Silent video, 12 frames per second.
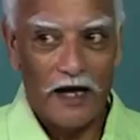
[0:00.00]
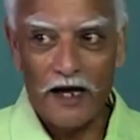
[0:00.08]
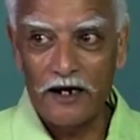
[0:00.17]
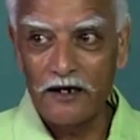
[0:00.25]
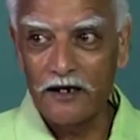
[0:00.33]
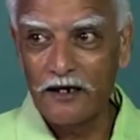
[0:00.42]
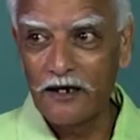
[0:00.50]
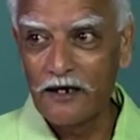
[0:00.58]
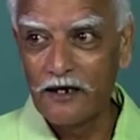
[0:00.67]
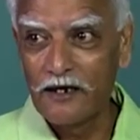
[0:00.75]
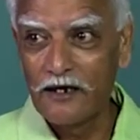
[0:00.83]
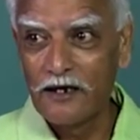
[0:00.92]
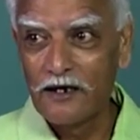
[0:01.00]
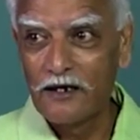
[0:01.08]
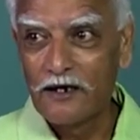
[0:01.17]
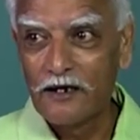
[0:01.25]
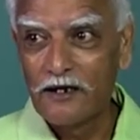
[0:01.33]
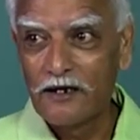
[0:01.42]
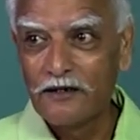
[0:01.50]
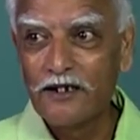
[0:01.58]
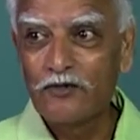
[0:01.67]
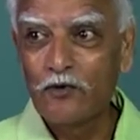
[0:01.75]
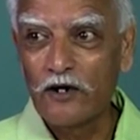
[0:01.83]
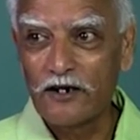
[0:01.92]
and
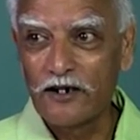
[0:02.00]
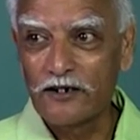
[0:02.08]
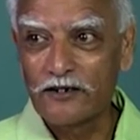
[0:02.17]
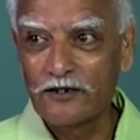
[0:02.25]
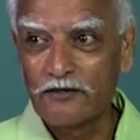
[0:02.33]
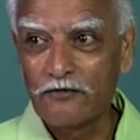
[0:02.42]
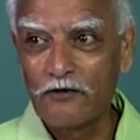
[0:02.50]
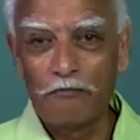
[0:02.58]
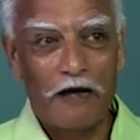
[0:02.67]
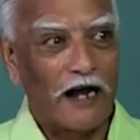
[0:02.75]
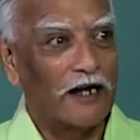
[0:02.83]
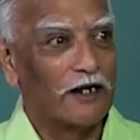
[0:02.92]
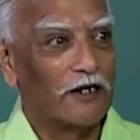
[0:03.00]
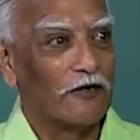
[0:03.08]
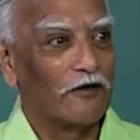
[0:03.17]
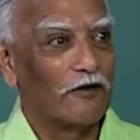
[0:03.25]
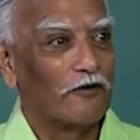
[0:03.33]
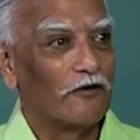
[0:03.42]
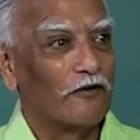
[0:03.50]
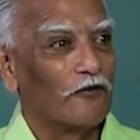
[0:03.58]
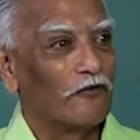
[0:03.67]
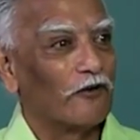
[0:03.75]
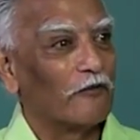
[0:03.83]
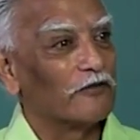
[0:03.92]
these workers were banned
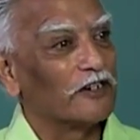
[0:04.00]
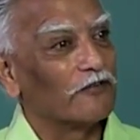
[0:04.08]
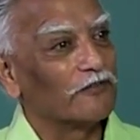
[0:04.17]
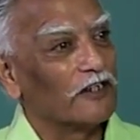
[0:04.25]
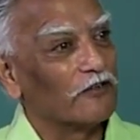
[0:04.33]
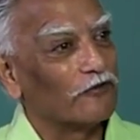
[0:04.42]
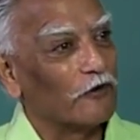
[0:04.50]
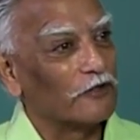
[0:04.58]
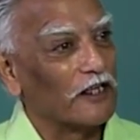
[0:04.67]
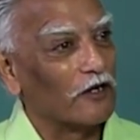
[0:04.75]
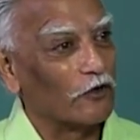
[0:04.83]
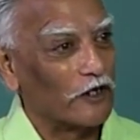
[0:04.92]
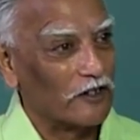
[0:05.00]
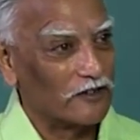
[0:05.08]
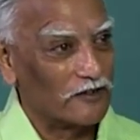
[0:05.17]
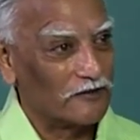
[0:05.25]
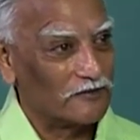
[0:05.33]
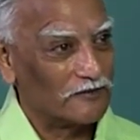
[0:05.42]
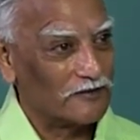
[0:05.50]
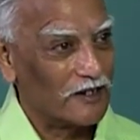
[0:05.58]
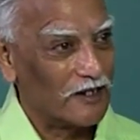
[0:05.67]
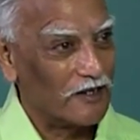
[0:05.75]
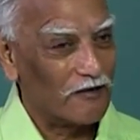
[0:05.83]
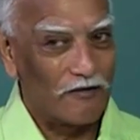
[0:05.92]
from shifting from their location
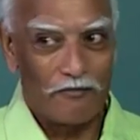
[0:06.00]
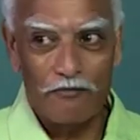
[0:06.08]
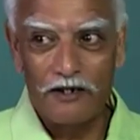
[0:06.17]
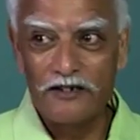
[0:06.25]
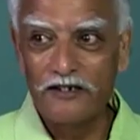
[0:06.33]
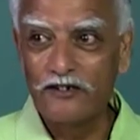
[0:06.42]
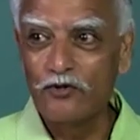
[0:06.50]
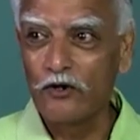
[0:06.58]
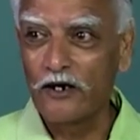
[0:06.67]
by these new